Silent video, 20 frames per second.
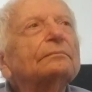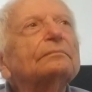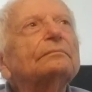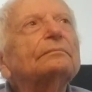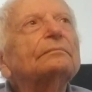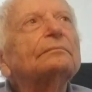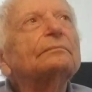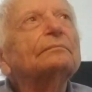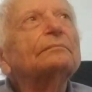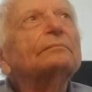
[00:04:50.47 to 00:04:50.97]

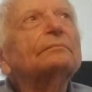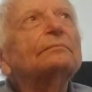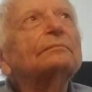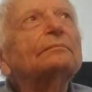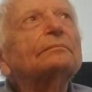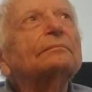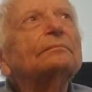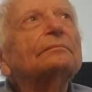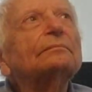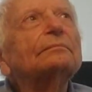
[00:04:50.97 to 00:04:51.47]
Uh,
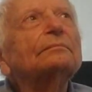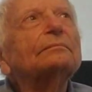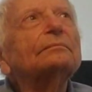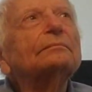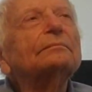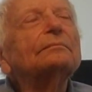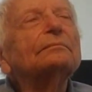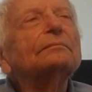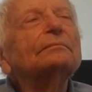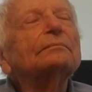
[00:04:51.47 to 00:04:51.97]

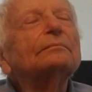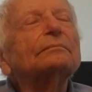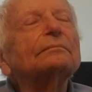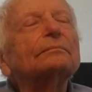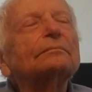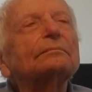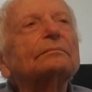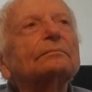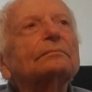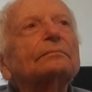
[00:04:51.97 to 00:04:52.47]

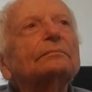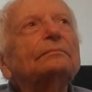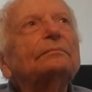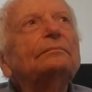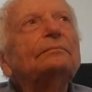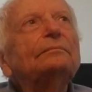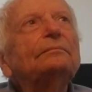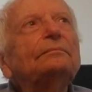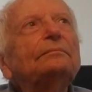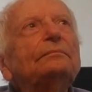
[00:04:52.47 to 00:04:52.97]
if I
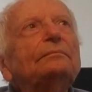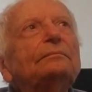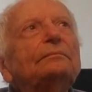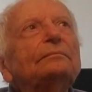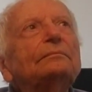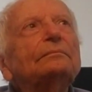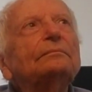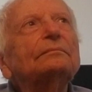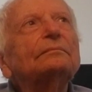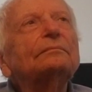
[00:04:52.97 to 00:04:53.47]
may ask you,
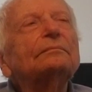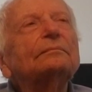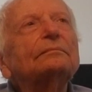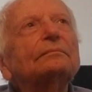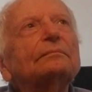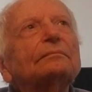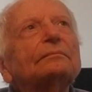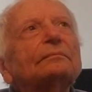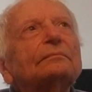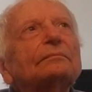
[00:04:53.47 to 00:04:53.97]
what is your
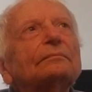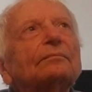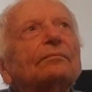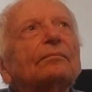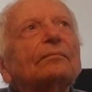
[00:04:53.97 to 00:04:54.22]
name?